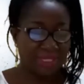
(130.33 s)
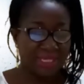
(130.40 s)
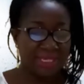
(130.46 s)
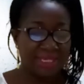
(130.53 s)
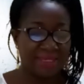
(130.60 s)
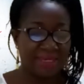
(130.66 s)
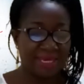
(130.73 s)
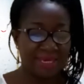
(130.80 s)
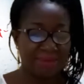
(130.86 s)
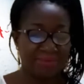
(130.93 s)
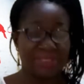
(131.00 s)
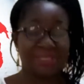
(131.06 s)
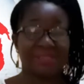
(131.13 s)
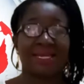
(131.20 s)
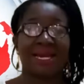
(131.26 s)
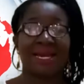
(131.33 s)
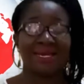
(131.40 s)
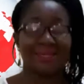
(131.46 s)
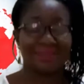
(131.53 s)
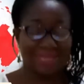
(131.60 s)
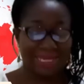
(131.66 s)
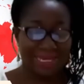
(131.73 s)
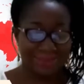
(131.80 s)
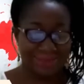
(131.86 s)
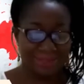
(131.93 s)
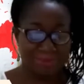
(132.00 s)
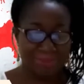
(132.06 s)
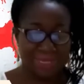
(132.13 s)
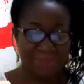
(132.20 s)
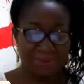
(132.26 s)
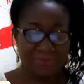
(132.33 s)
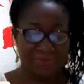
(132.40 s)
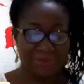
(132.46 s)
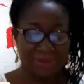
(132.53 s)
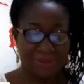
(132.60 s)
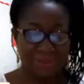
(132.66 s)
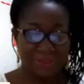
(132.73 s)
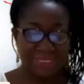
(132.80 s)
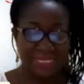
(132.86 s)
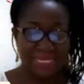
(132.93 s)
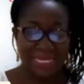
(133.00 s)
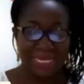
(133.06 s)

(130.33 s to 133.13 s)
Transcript: "He came disguised as a man of God